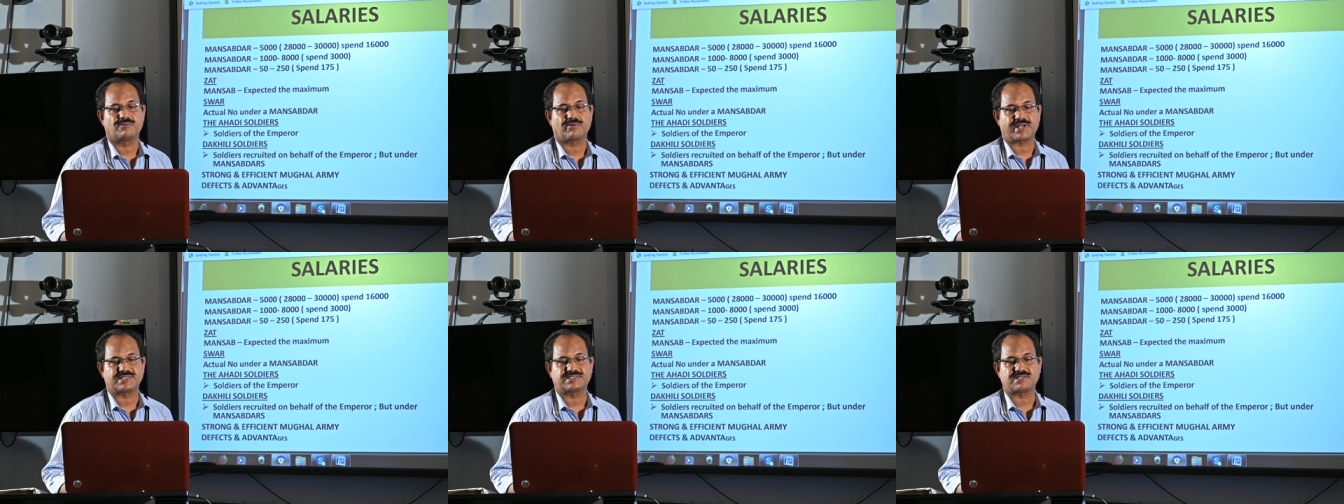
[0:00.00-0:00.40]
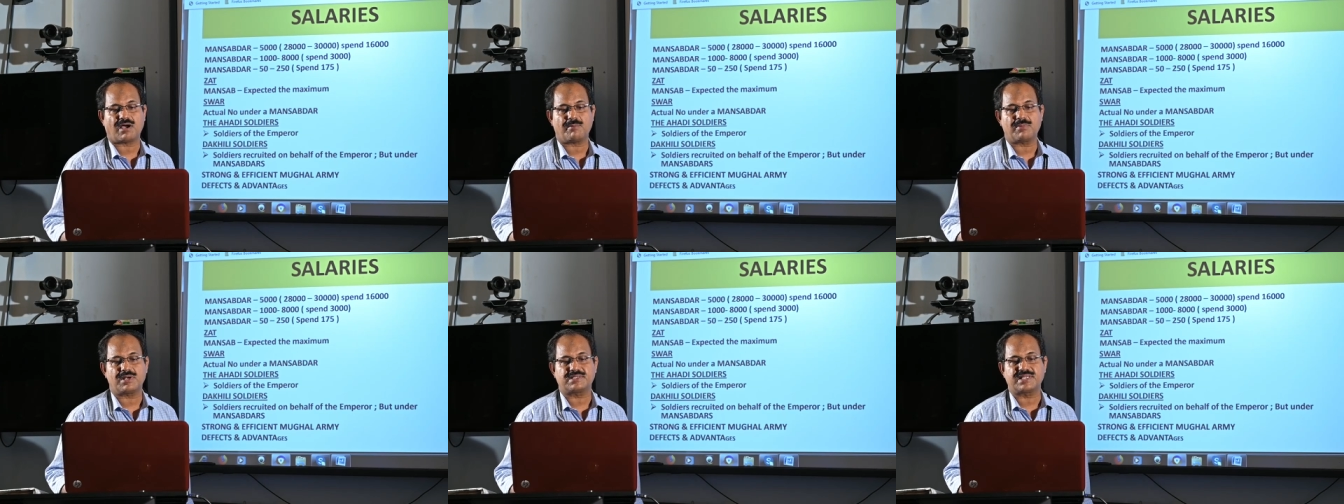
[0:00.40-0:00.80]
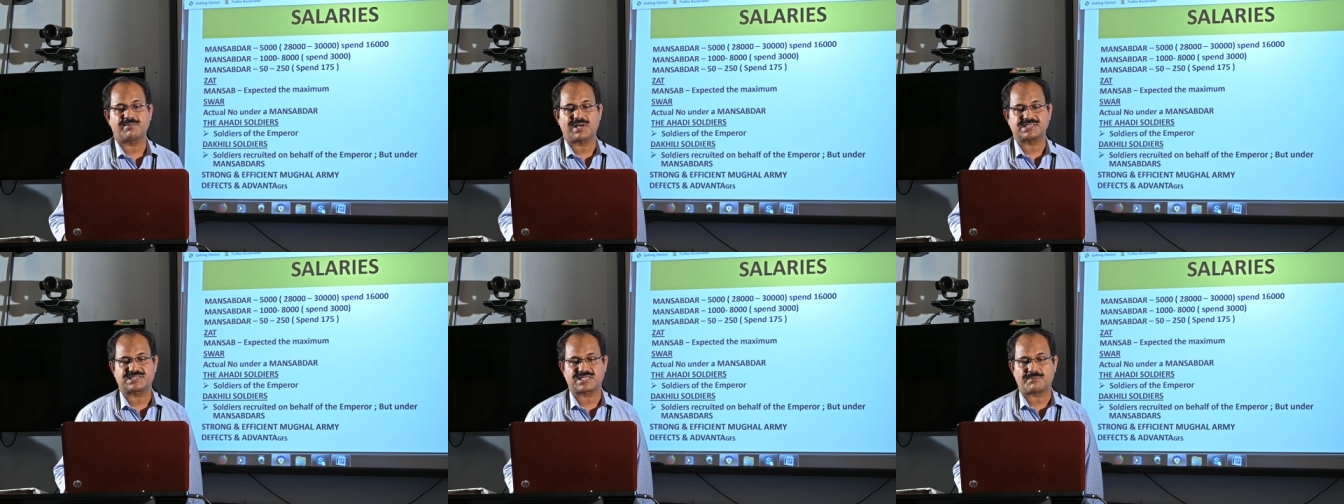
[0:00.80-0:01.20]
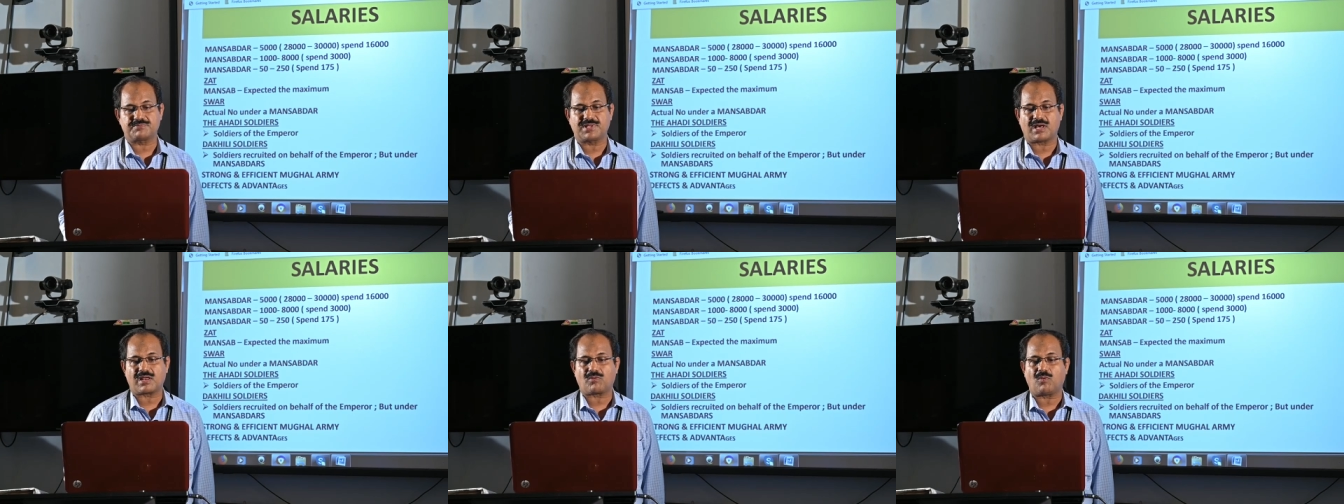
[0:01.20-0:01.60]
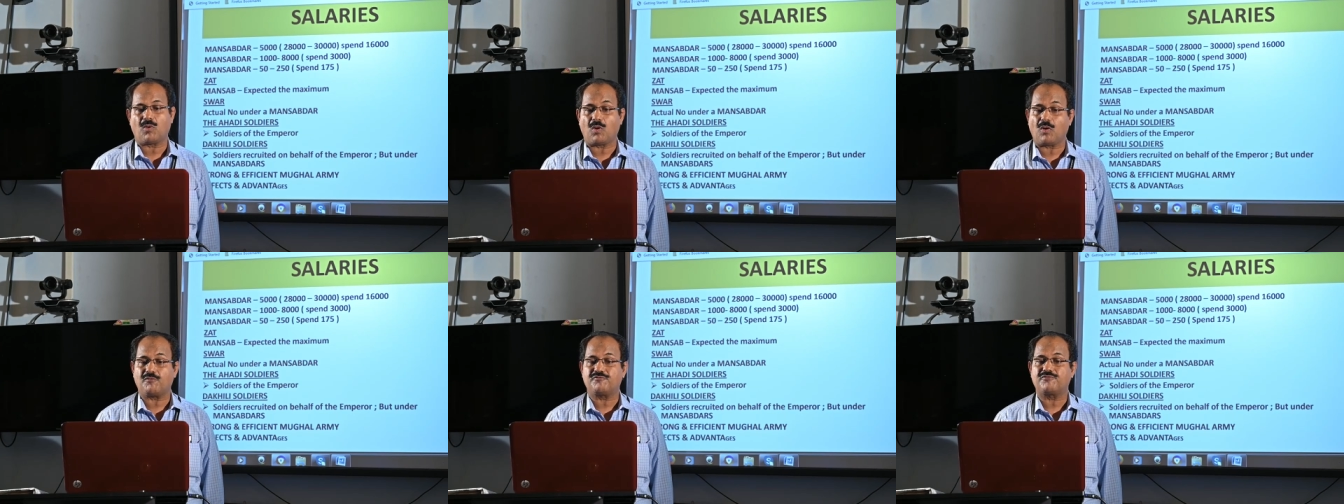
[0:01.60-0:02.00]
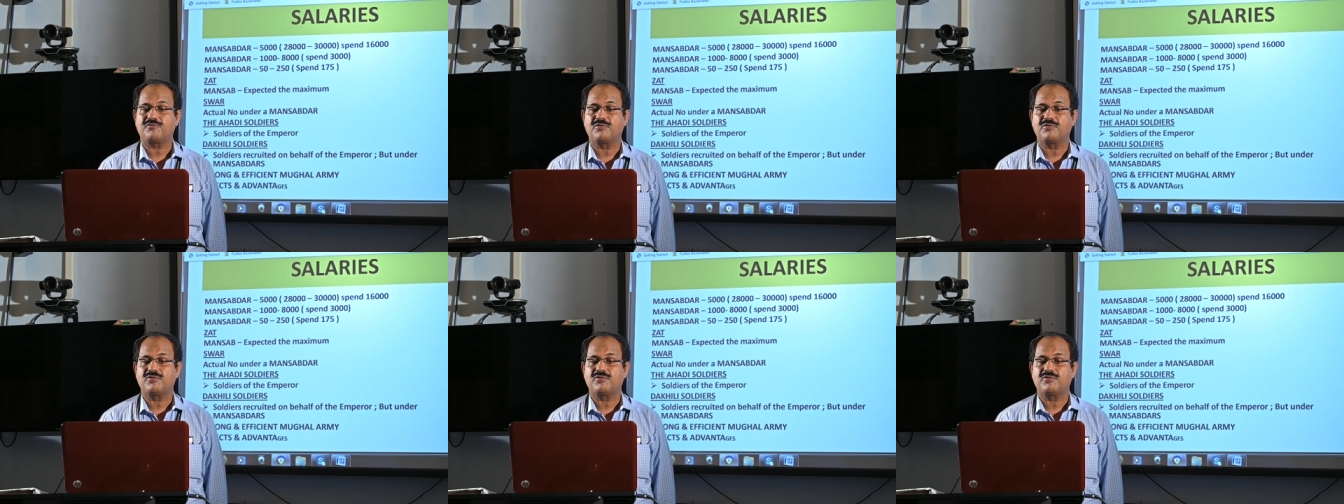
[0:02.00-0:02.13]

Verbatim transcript: For example, the Mansabdar of